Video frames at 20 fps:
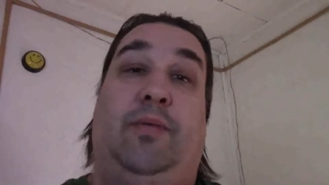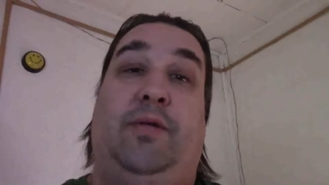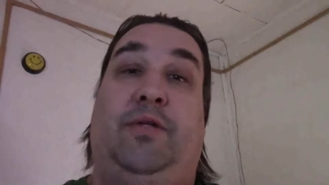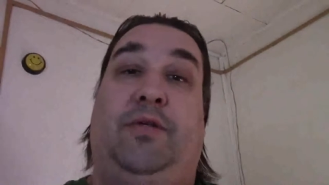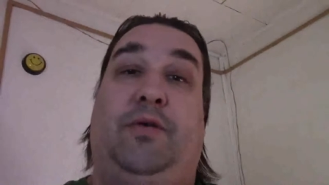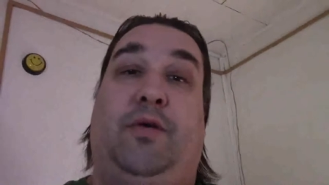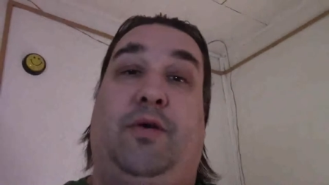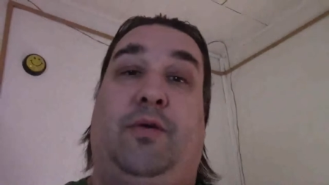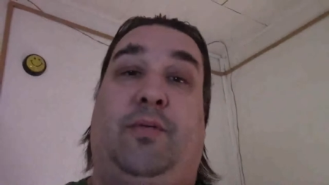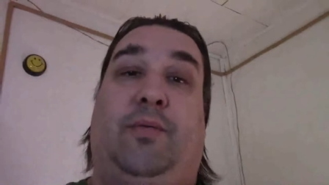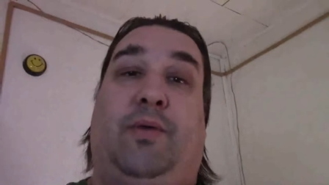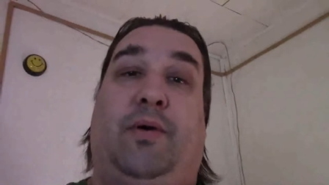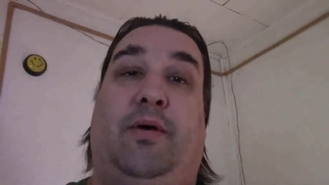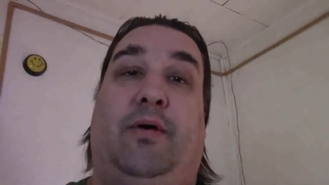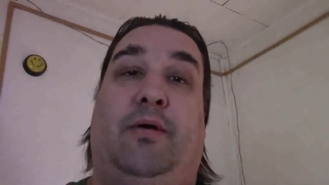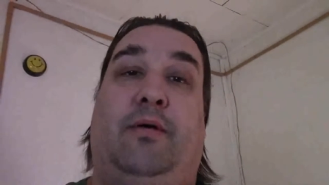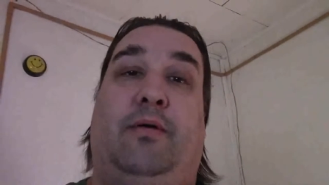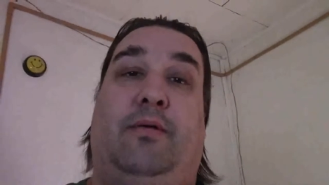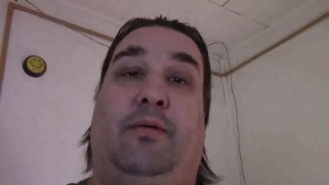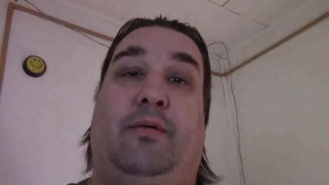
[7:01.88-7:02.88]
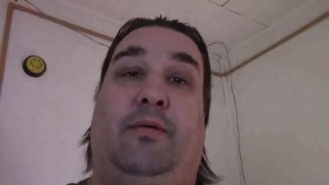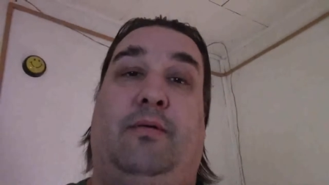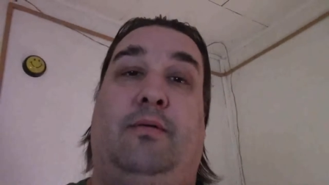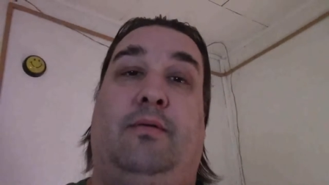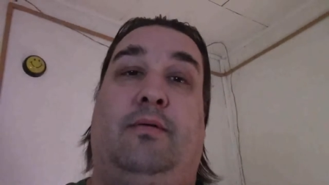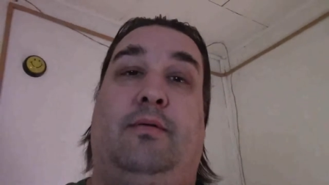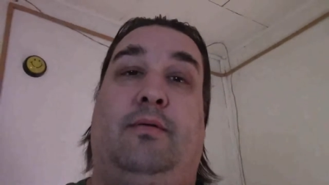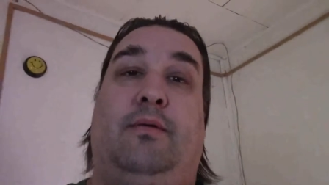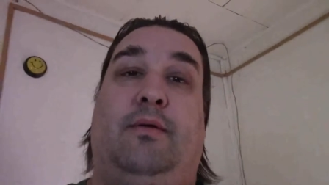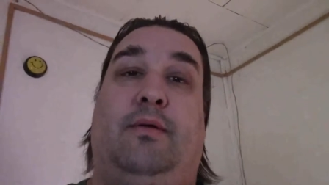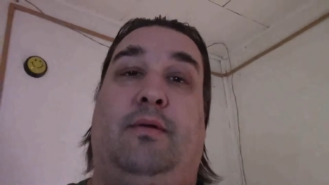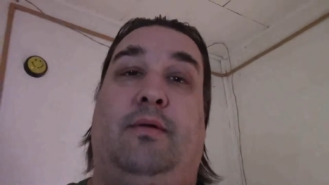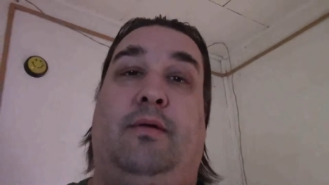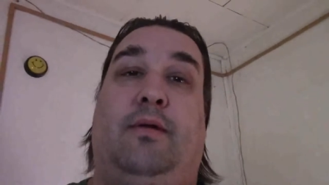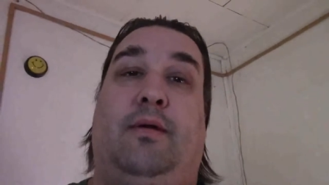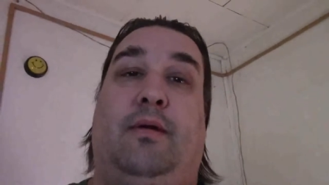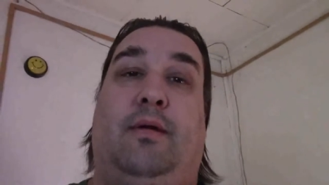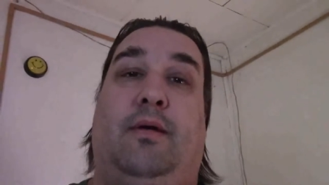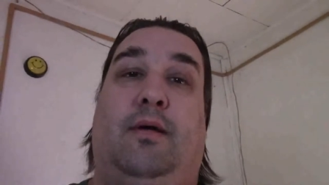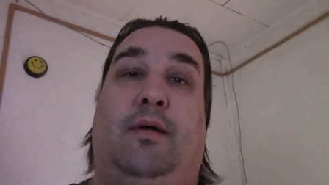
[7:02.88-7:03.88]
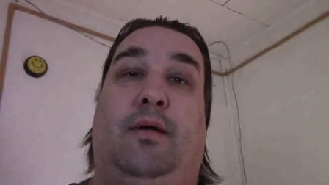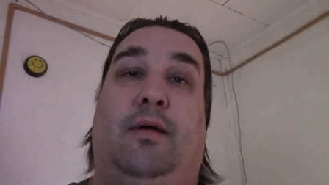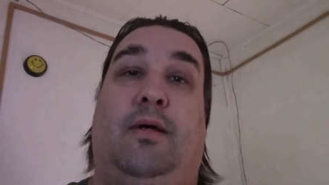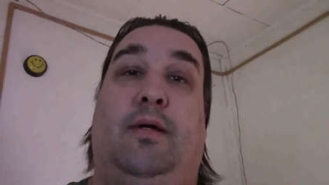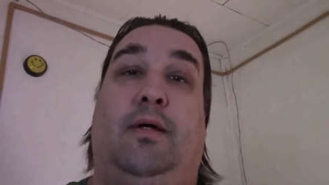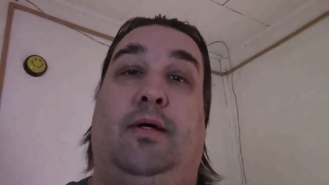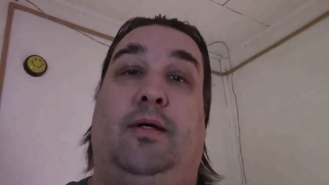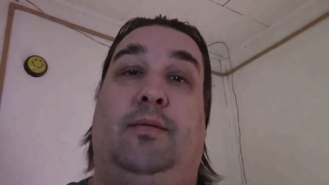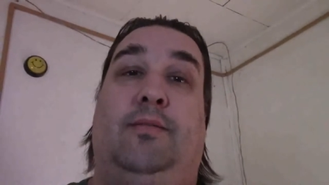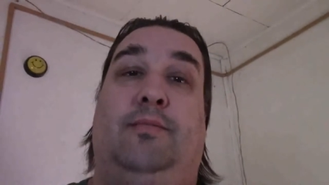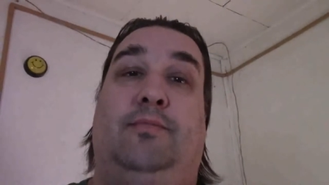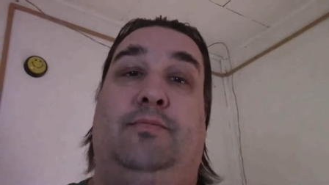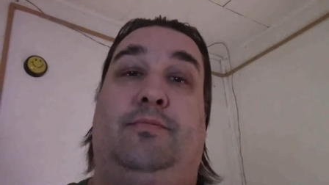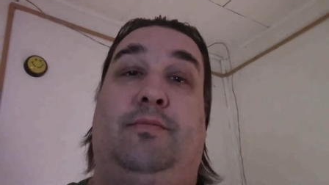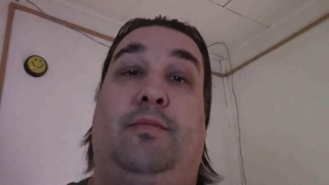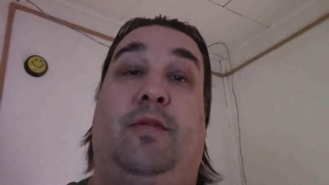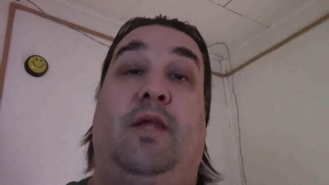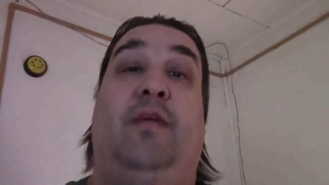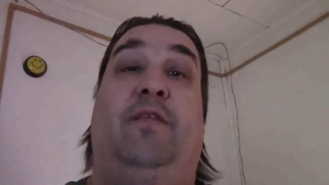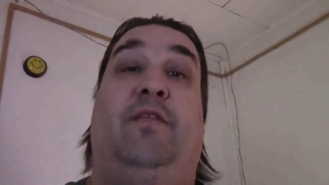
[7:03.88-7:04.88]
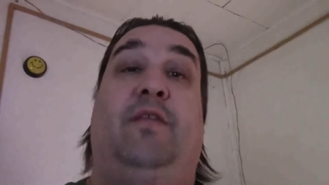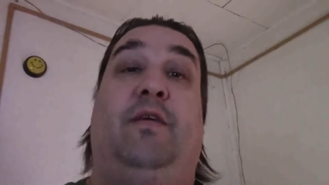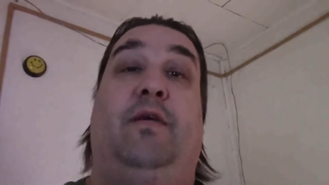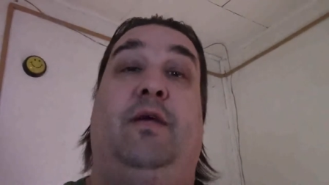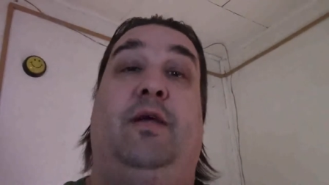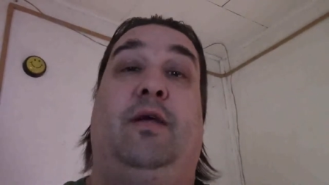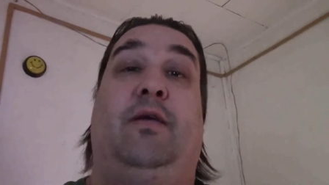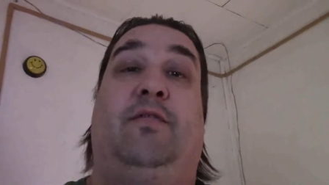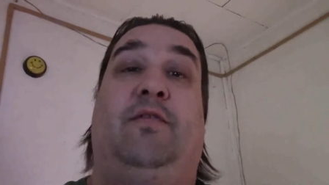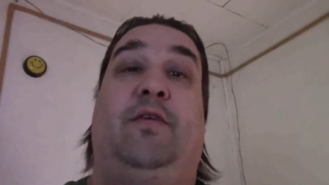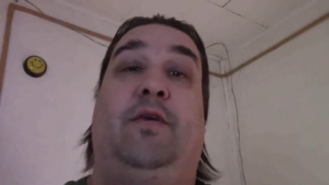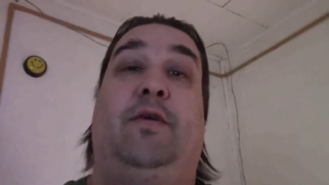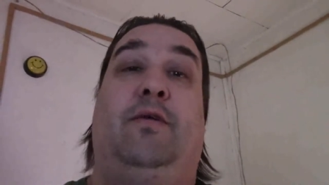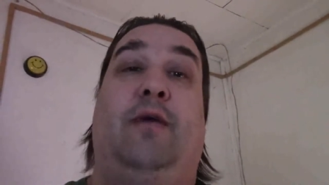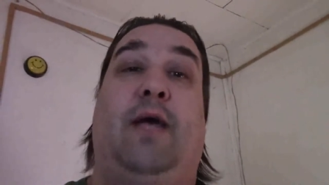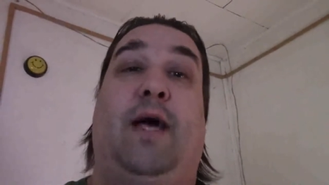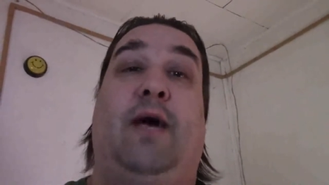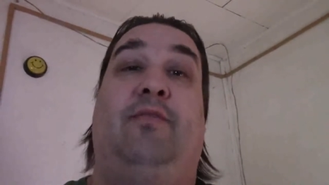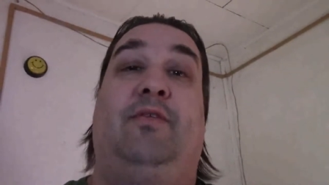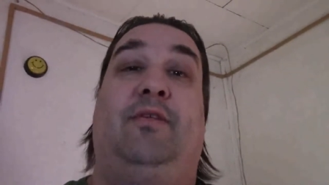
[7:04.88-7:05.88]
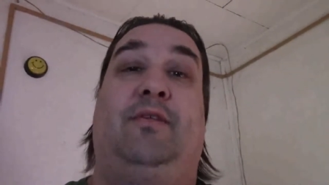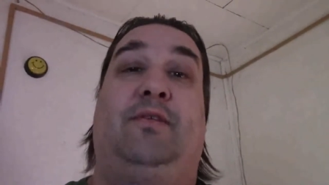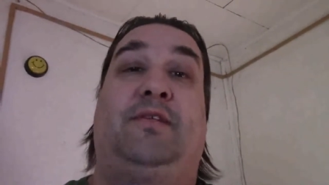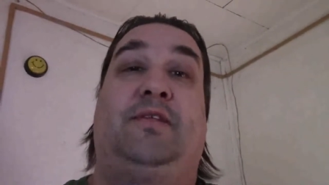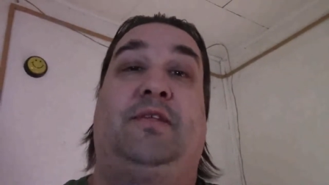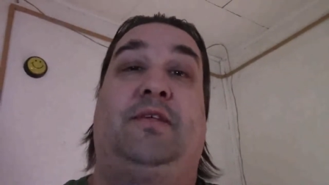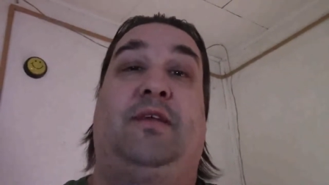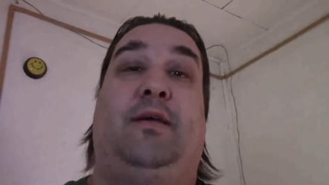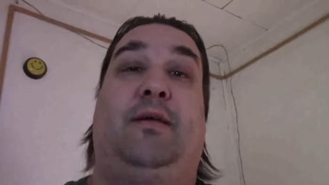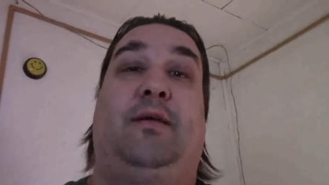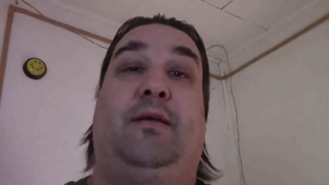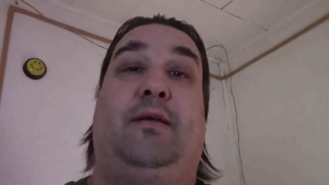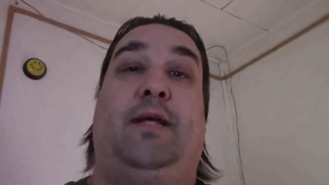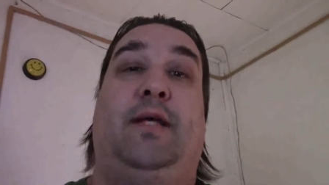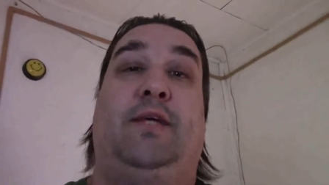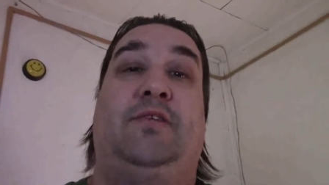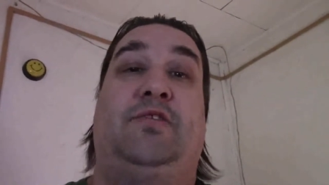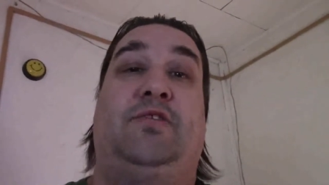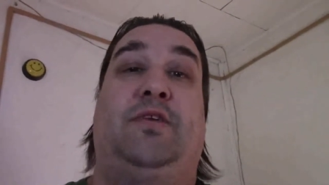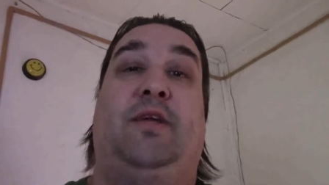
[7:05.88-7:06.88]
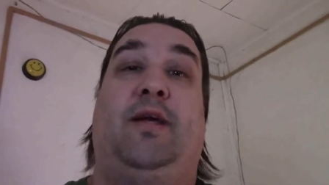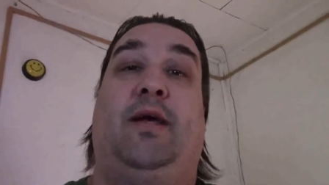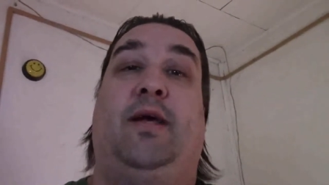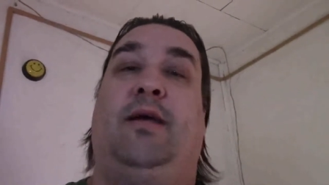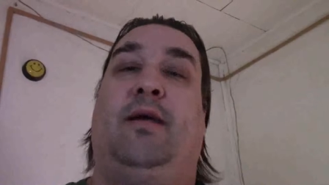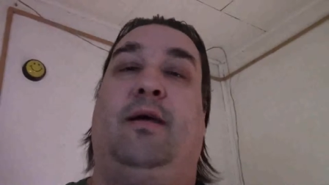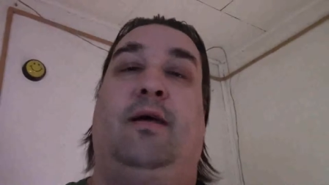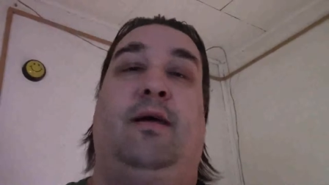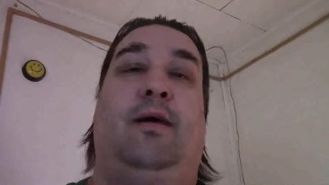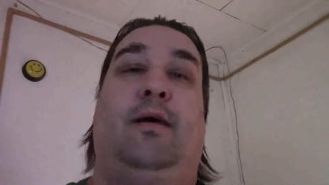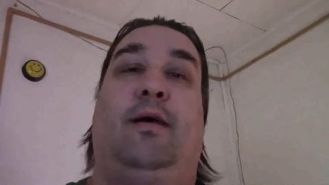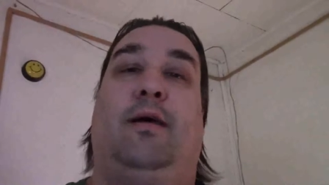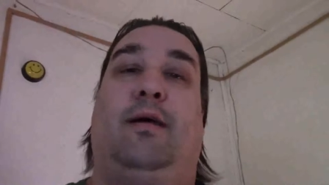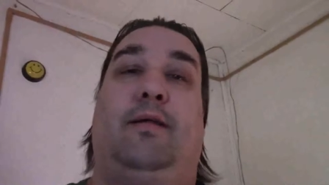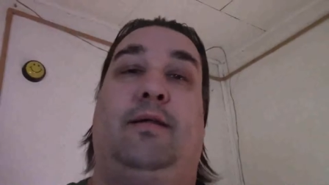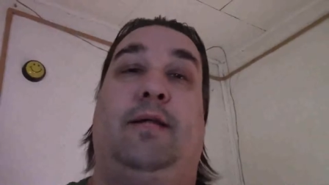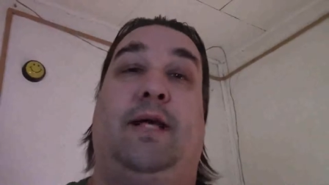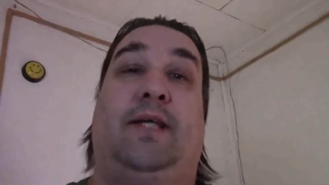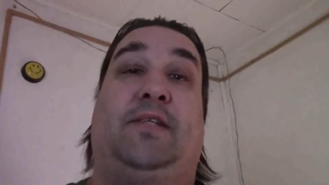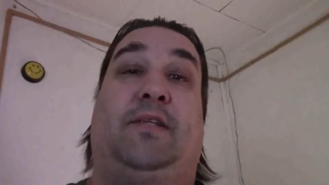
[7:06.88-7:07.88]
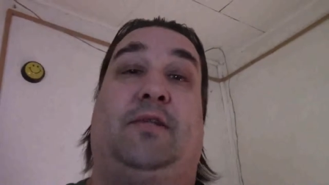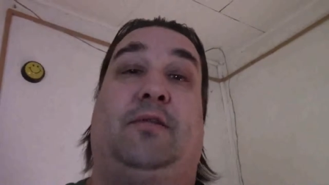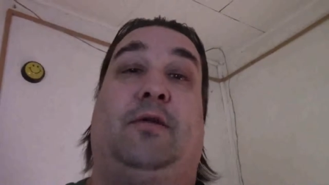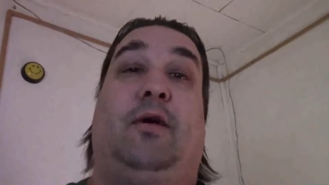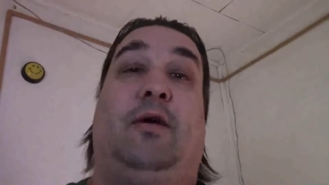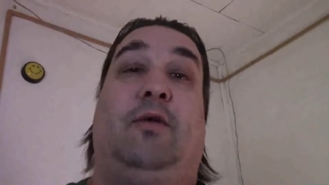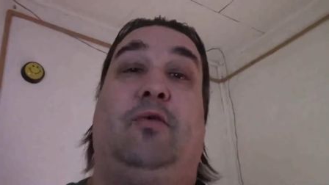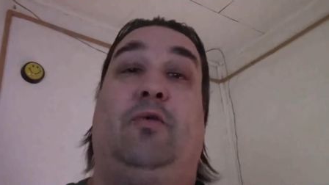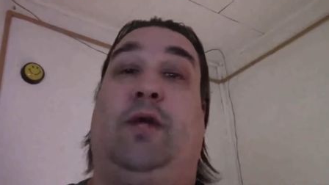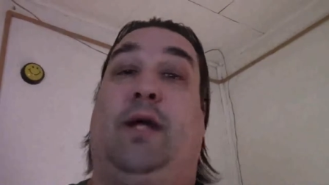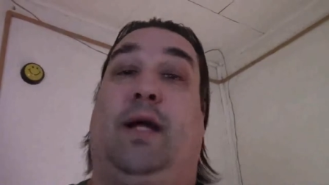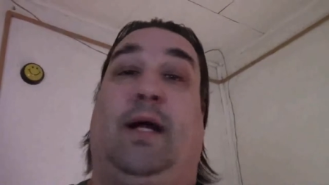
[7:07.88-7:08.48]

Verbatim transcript: do your part. Um, if you if you haven't seen yesterday, that's a long one.